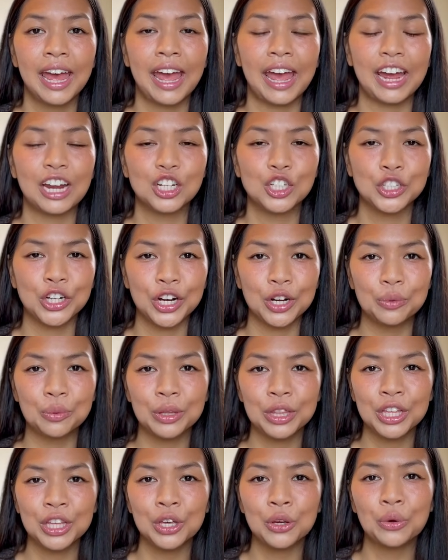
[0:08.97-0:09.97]
and sharing
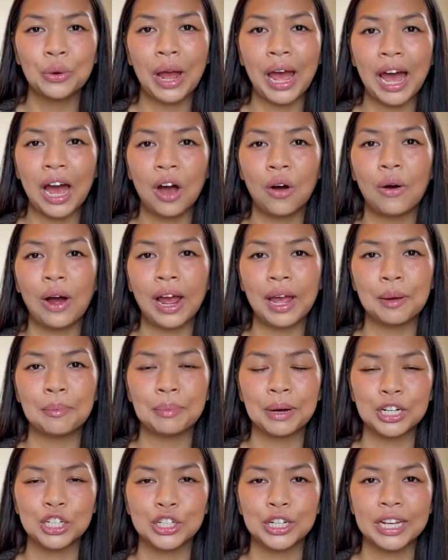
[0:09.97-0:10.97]
with you how I am
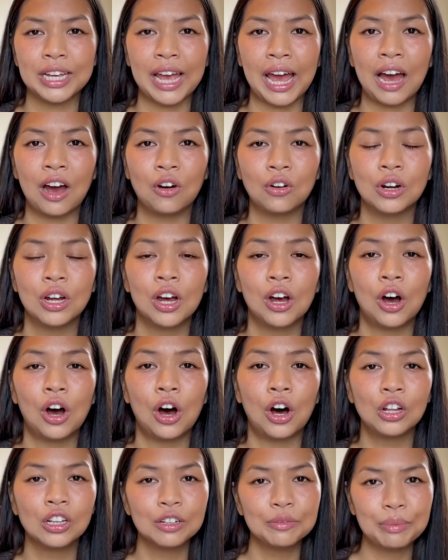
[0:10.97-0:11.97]
budgeting out
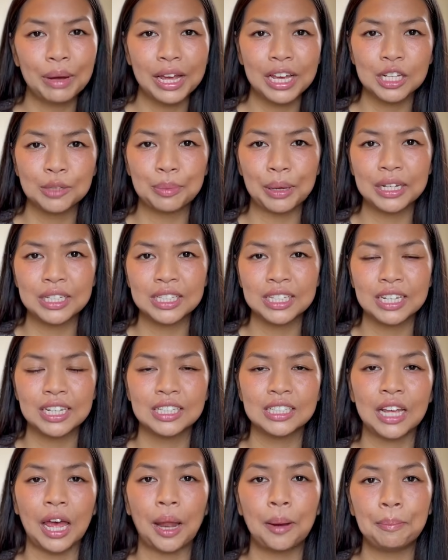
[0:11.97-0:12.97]
all of my
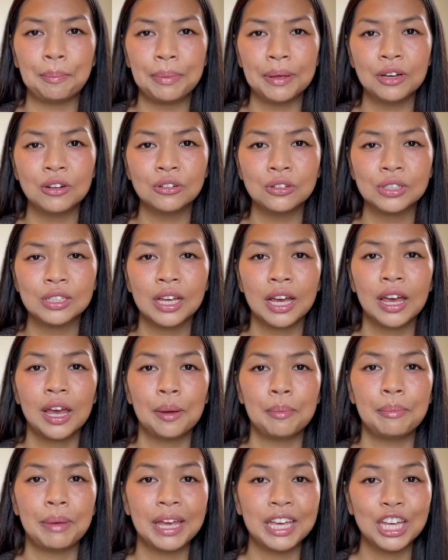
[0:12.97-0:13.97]
expenses and bills,
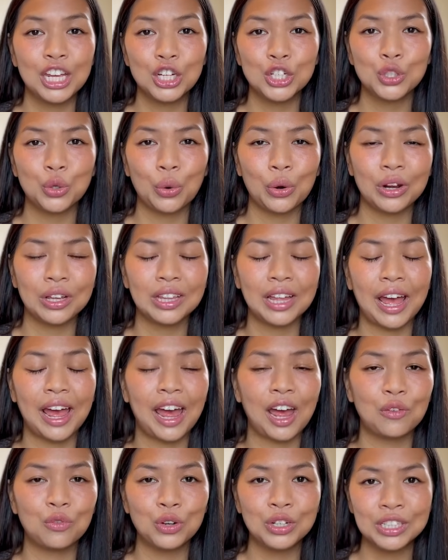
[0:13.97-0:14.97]
making sure that
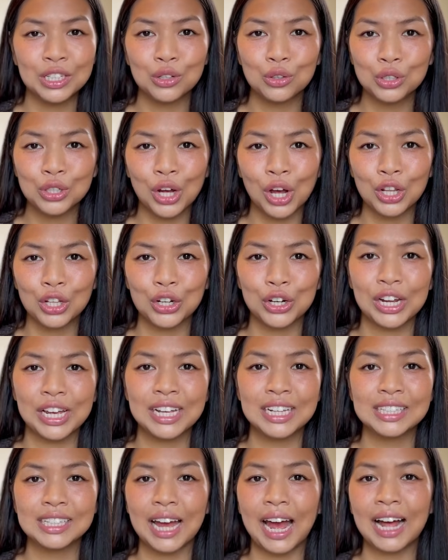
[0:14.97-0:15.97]
every single dollar
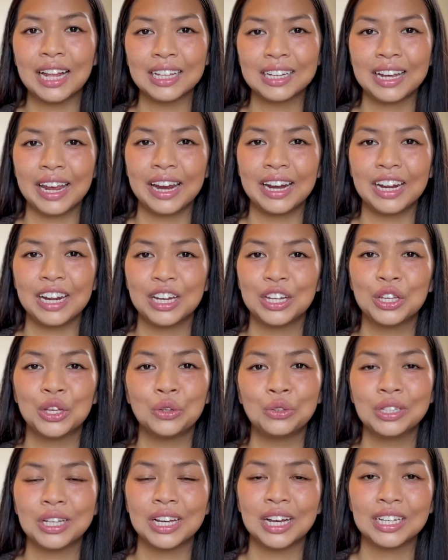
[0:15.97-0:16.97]
is allocated
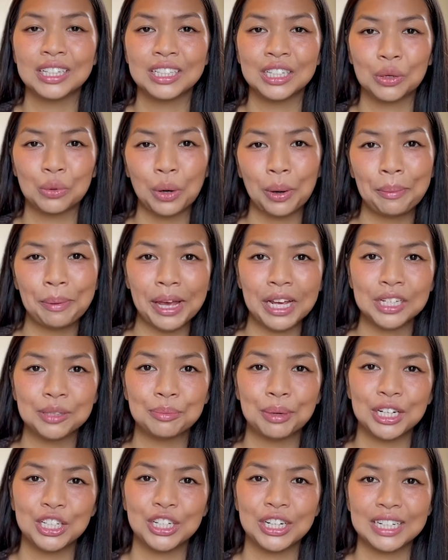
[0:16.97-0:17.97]
using a zero-based
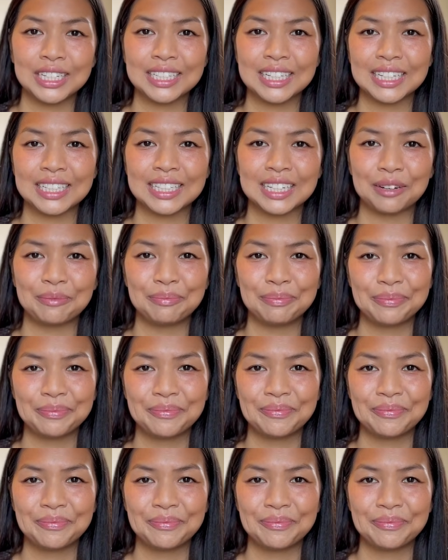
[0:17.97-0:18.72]
budgeting system.